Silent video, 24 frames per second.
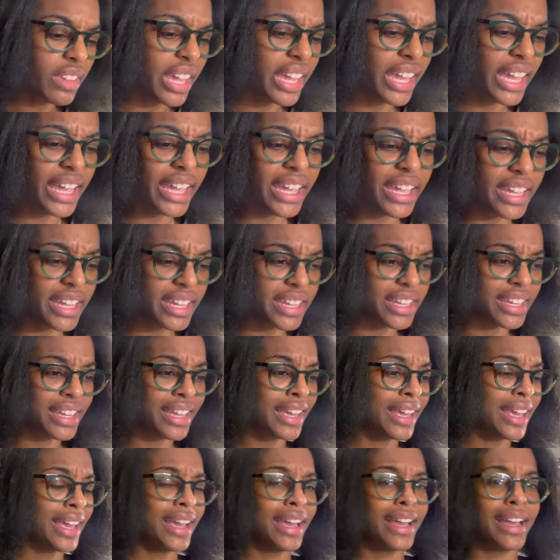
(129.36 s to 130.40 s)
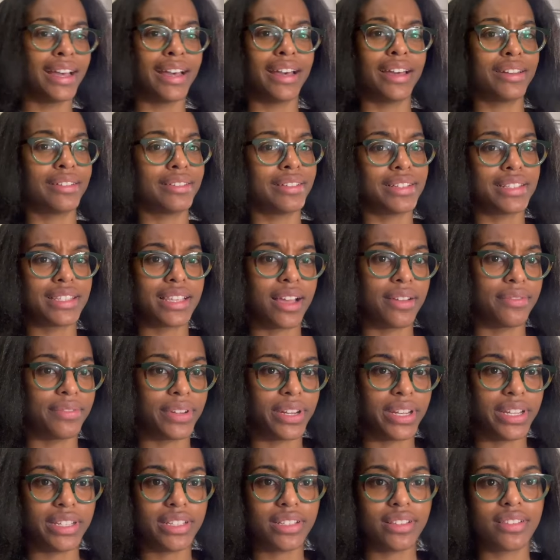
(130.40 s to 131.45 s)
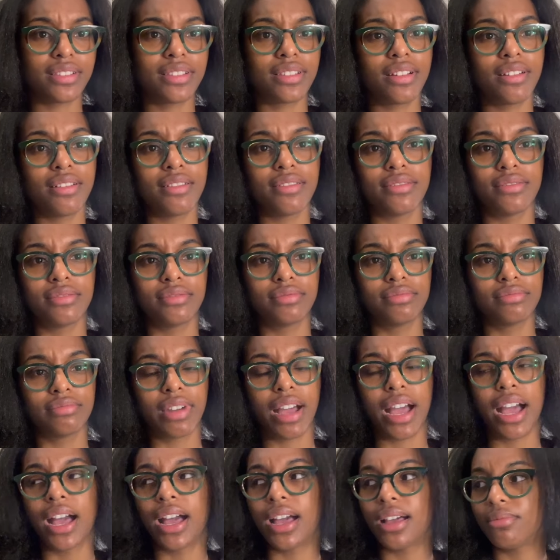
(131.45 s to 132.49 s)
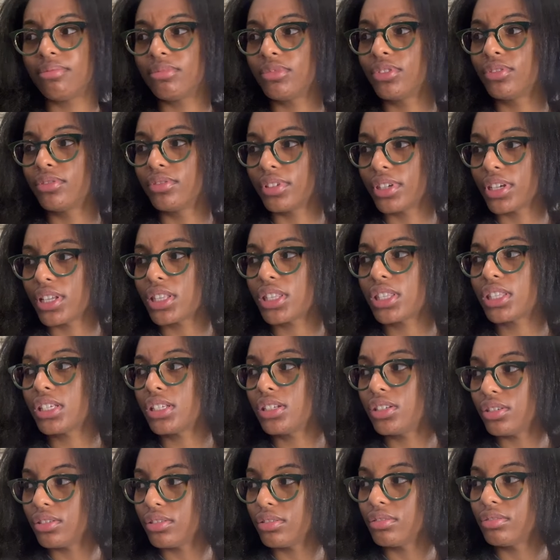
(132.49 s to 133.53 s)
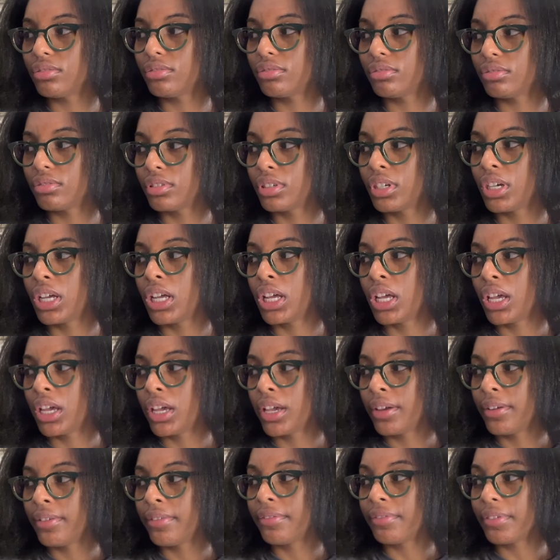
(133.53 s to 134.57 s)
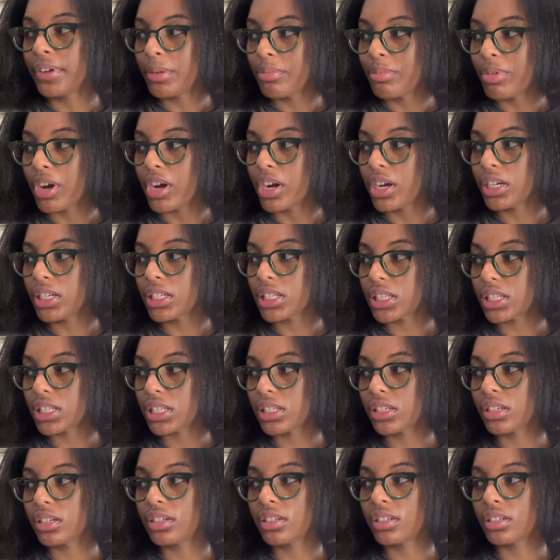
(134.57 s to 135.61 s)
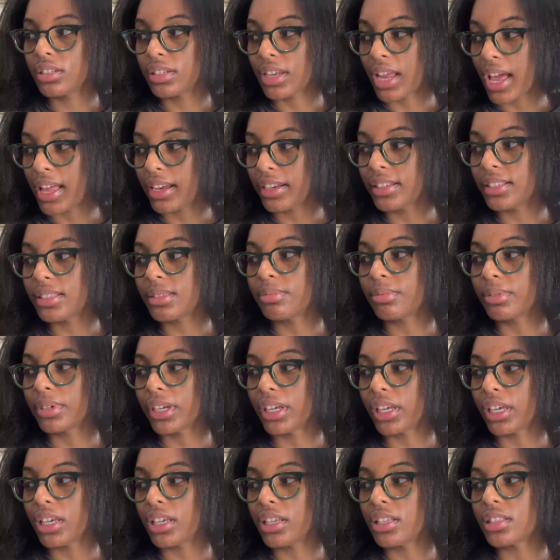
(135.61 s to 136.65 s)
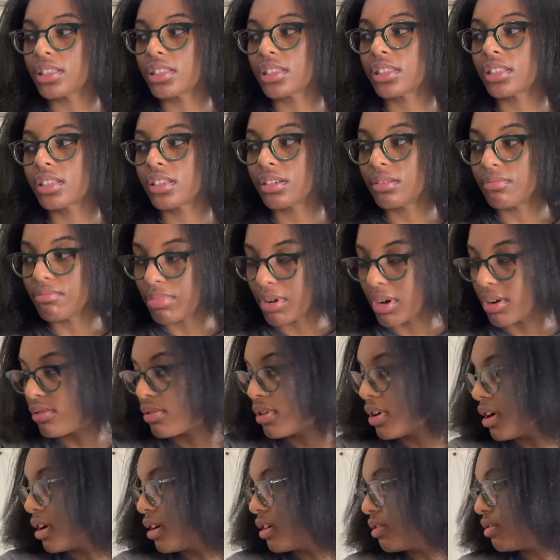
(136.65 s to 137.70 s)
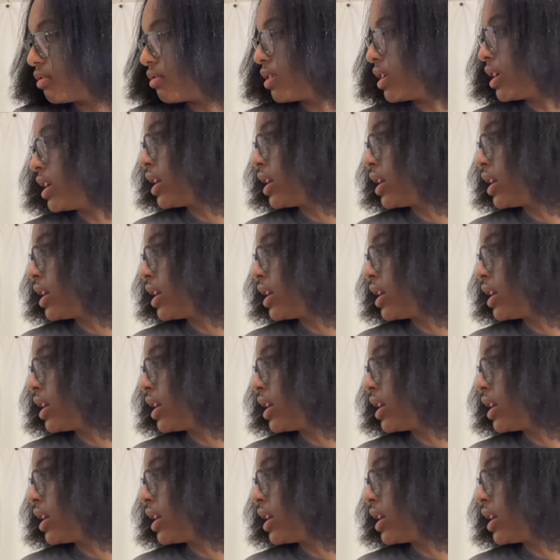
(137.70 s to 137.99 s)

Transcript: and I don't got time for that. So I'm going to do free parts, knotless braids, boho